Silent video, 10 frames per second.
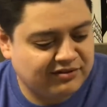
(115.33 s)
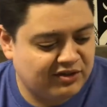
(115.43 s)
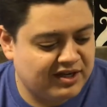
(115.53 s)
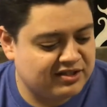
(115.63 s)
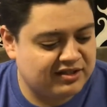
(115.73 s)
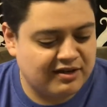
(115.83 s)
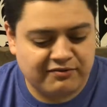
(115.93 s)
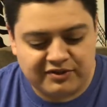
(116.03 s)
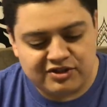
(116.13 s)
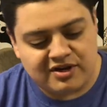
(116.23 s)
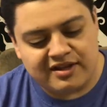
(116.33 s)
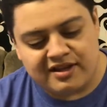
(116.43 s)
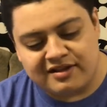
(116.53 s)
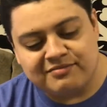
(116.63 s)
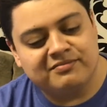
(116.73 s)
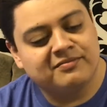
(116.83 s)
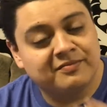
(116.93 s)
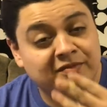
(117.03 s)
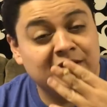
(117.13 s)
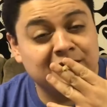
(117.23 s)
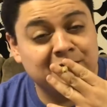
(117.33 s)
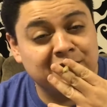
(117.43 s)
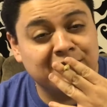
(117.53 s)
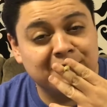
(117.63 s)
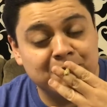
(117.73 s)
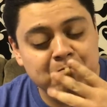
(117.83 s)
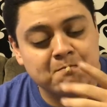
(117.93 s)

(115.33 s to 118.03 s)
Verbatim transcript: You guys should definitely try that. It's really good.